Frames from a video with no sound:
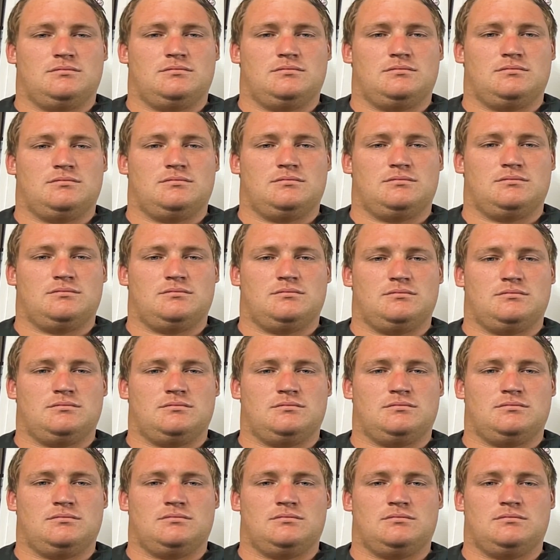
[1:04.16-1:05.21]

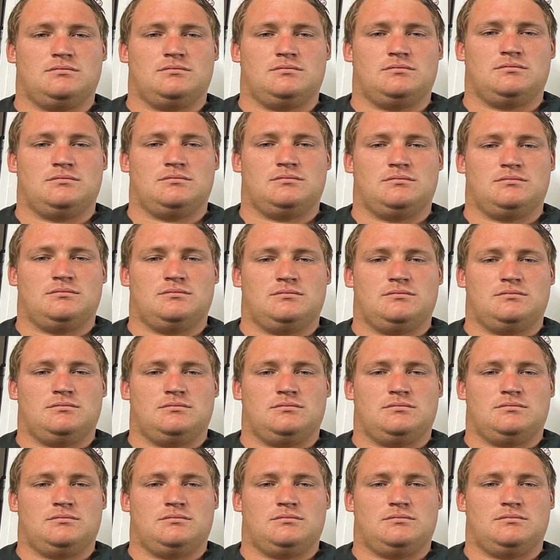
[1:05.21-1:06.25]

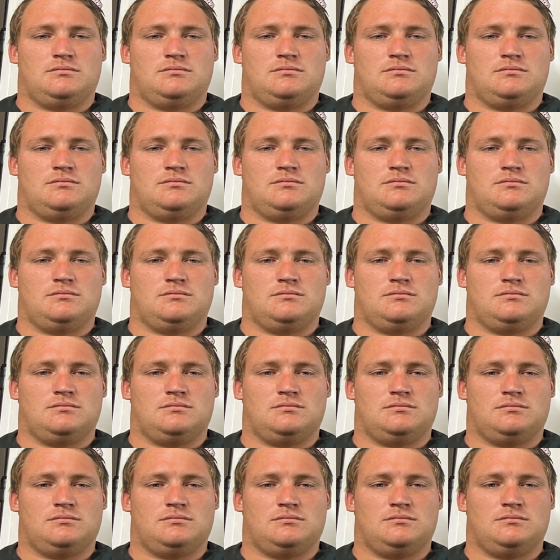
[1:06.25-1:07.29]

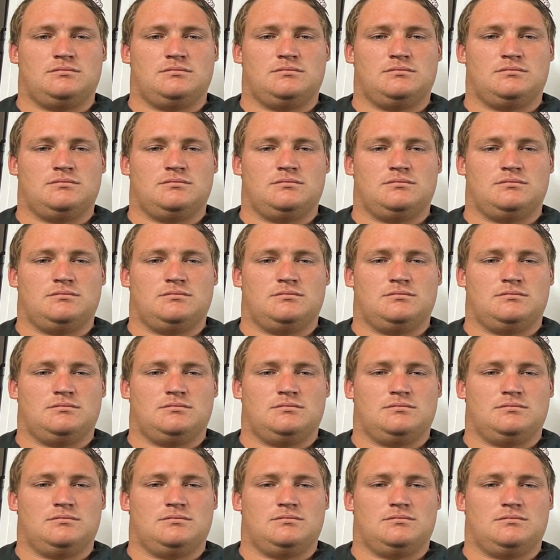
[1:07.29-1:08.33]

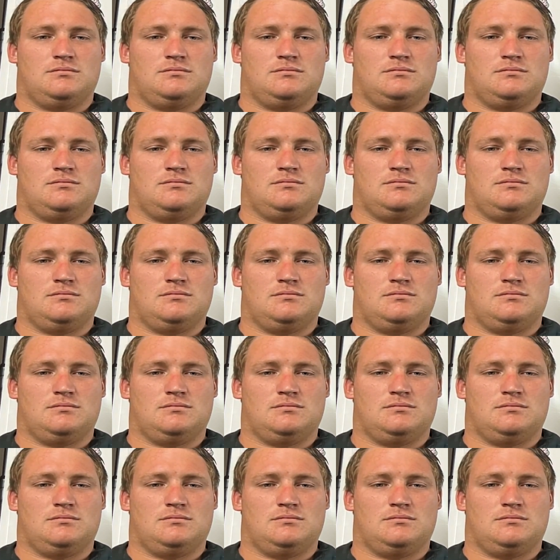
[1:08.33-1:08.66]
This person isn't speaking.